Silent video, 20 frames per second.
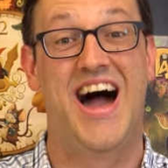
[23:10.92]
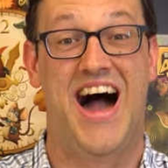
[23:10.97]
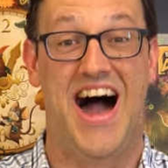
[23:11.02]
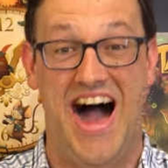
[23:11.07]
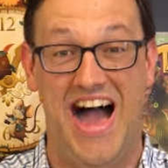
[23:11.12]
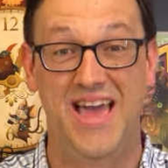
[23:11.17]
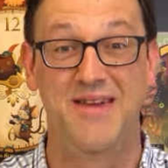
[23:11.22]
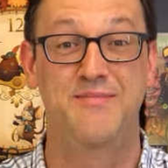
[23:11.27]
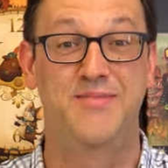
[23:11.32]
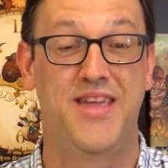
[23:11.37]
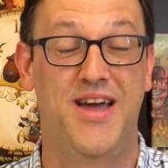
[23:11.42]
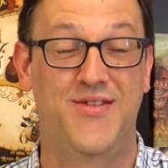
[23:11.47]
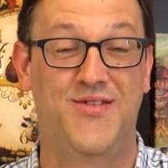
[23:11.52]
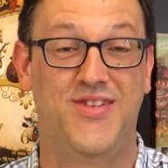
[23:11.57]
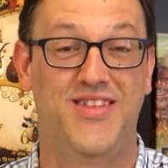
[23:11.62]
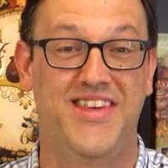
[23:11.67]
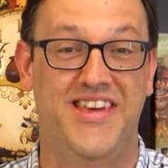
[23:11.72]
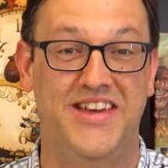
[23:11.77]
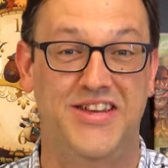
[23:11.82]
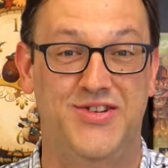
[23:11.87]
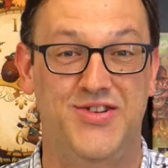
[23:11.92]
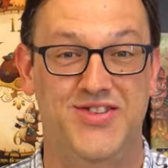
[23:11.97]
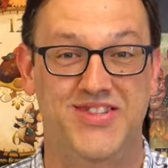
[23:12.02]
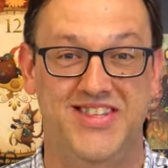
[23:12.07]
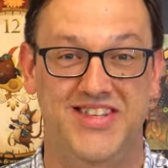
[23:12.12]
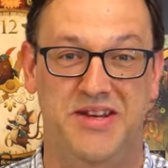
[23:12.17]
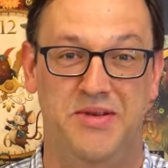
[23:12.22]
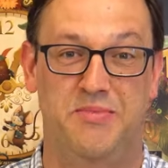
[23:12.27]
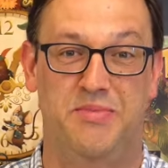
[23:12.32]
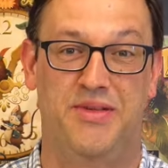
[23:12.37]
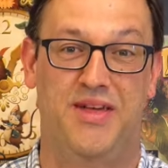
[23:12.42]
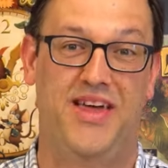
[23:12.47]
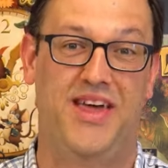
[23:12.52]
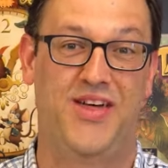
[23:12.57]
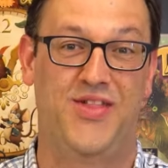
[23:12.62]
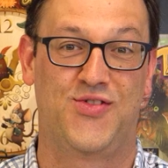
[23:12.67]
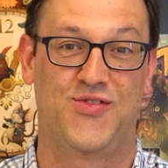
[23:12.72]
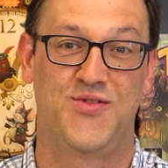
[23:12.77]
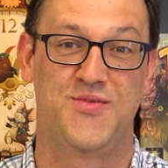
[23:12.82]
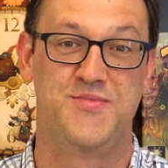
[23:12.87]
I'm definitely interested in
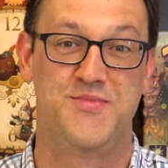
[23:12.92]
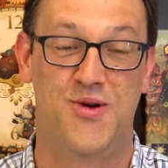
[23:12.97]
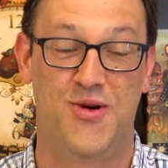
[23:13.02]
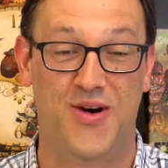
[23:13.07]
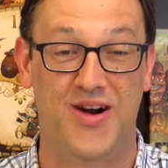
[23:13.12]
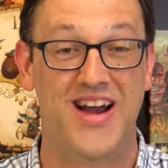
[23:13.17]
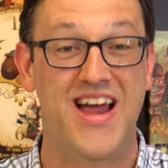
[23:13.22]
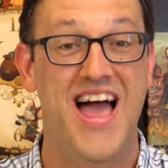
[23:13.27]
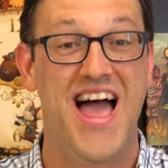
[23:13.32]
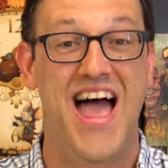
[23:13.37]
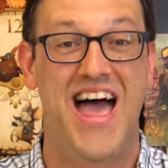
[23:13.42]
playing through more,